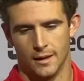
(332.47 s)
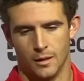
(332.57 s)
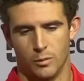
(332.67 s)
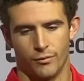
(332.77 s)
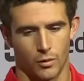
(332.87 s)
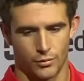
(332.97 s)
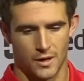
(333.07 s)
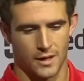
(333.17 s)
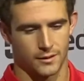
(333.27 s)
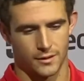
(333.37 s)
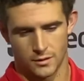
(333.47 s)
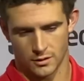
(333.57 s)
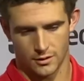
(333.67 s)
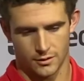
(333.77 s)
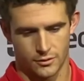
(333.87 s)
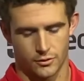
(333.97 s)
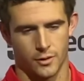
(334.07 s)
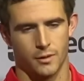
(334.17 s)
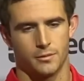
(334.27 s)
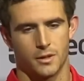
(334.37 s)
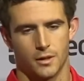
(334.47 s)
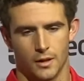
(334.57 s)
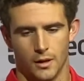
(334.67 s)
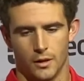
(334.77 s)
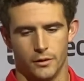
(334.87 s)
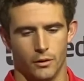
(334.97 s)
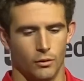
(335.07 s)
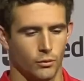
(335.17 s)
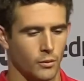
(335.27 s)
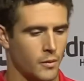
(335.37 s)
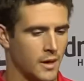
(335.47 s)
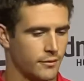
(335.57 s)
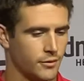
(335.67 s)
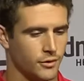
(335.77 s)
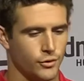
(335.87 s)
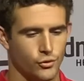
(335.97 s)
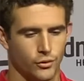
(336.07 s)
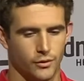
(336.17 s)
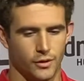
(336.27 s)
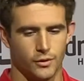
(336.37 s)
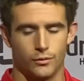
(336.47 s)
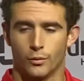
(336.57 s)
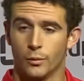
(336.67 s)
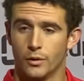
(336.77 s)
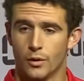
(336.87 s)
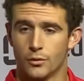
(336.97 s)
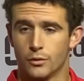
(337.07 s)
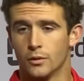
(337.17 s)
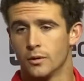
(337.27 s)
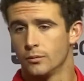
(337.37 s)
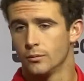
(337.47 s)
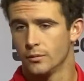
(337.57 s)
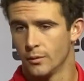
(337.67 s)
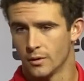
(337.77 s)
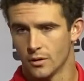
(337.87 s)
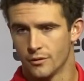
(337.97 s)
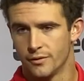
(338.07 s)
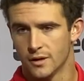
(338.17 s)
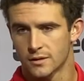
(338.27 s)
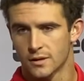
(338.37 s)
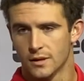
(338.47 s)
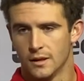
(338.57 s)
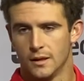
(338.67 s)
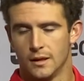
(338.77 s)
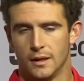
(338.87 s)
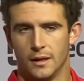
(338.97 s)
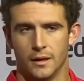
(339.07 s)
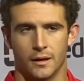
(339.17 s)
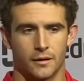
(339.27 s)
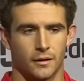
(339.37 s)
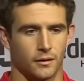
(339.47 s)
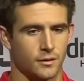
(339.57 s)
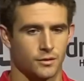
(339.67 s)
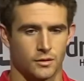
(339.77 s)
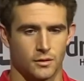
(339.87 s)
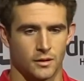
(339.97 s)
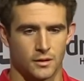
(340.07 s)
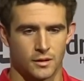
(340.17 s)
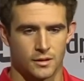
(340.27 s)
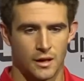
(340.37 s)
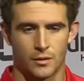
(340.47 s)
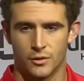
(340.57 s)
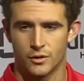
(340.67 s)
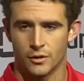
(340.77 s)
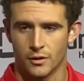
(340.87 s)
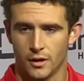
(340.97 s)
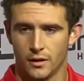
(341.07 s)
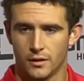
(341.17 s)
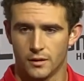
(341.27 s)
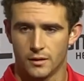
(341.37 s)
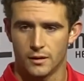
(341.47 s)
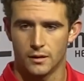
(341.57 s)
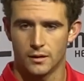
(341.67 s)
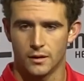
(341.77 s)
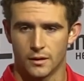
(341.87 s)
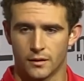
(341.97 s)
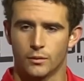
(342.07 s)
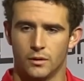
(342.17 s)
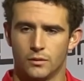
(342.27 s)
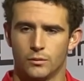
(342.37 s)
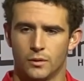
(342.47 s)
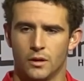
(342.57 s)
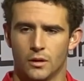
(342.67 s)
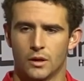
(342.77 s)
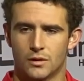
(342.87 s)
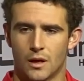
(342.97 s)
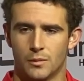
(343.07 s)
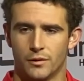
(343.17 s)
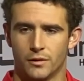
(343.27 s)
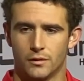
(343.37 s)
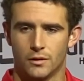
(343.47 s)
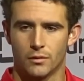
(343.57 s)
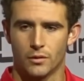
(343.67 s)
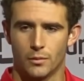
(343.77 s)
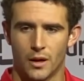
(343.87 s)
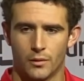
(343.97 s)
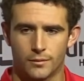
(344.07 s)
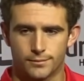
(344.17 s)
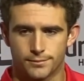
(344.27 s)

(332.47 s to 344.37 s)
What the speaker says: before practice, looking at the script, knowing what we have to do, and then when we don't do it, then we can go fix it. And I think that's just that's a sign of maturity, and I think we did a good job of it over the bye week.